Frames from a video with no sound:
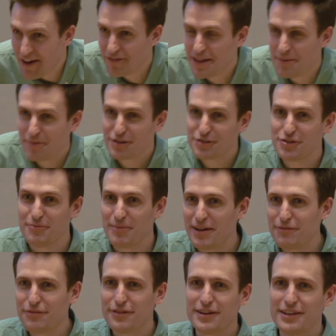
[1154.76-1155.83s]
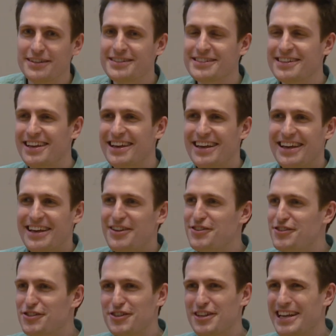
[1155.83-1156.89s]
everybody must do mindfulness, you're
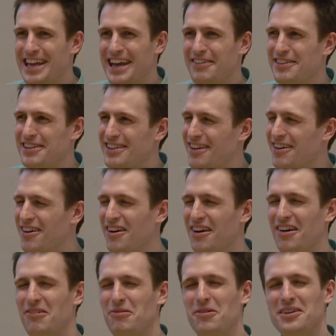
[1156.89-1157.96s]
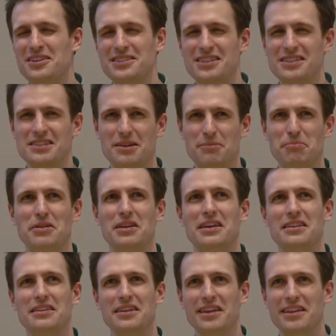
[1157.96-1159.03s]
just going to get everybody like, oh, what is this thing,
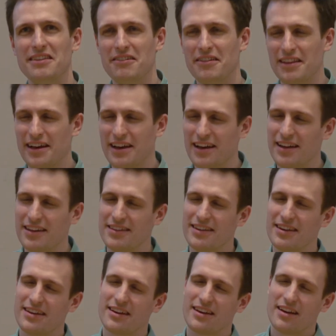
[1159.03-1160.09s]
breathing and all that, and